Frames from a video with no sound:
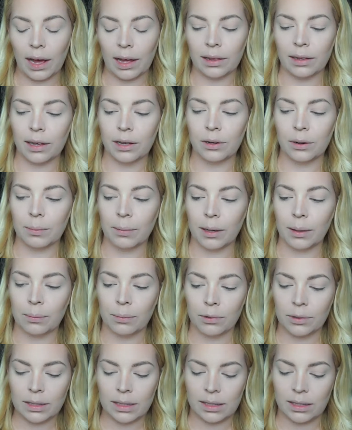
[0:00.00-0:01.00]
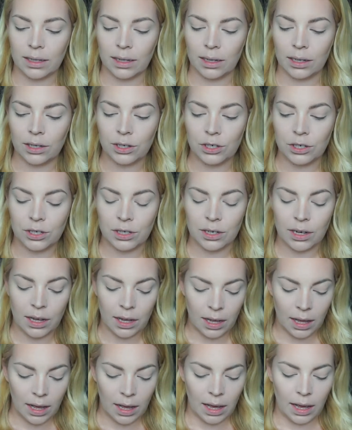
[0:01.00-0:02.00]
eyeliner by Prestige.
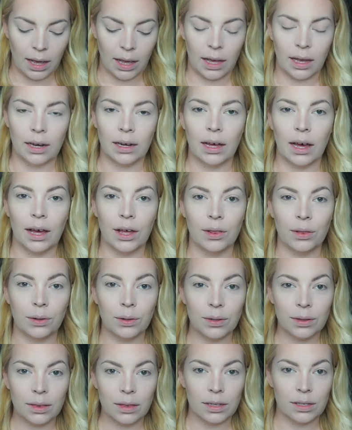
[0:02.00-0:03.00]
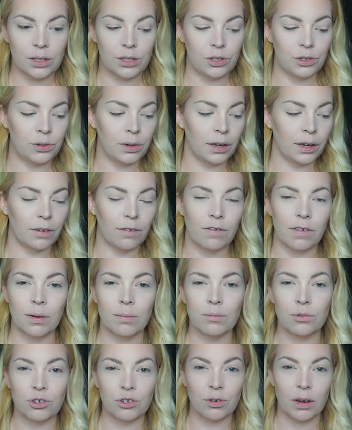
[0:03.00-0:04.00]
And I learned this trick
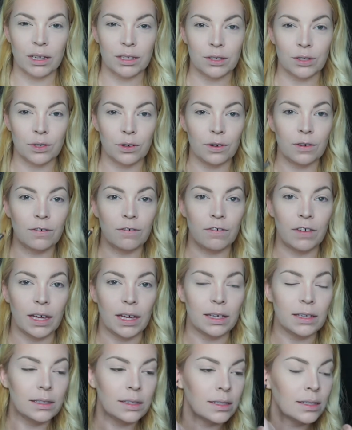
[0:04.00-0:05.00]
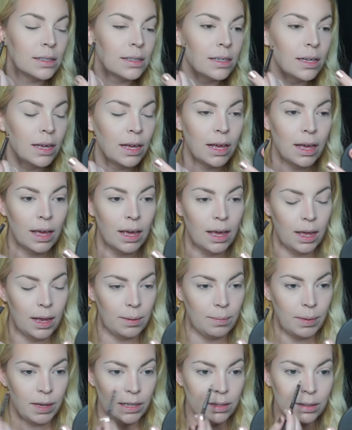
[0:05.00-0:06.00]
from Dress Your Face.
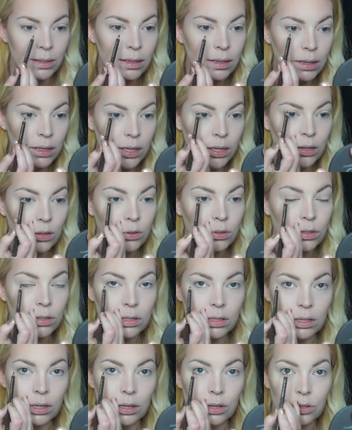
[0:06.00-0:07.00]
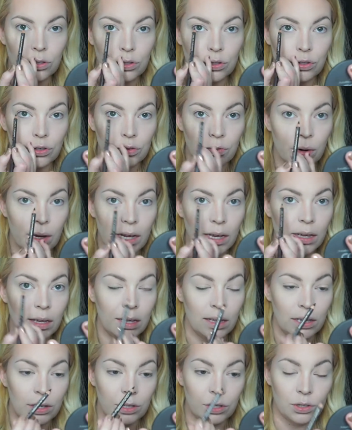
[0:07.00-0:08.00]
And basically you just look straight
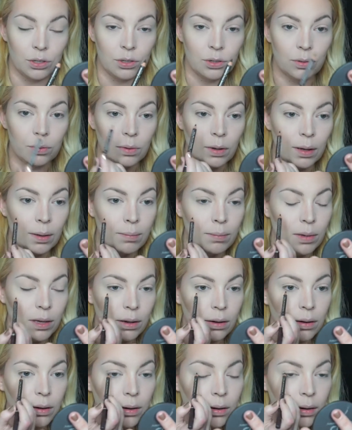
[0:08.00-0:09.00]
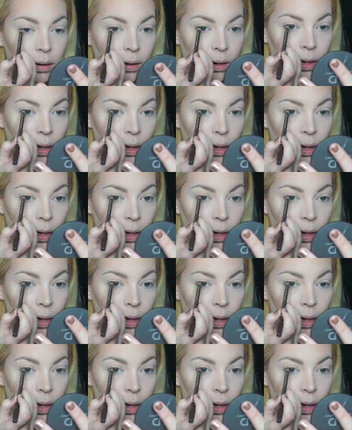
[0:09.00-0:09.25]
into a mirror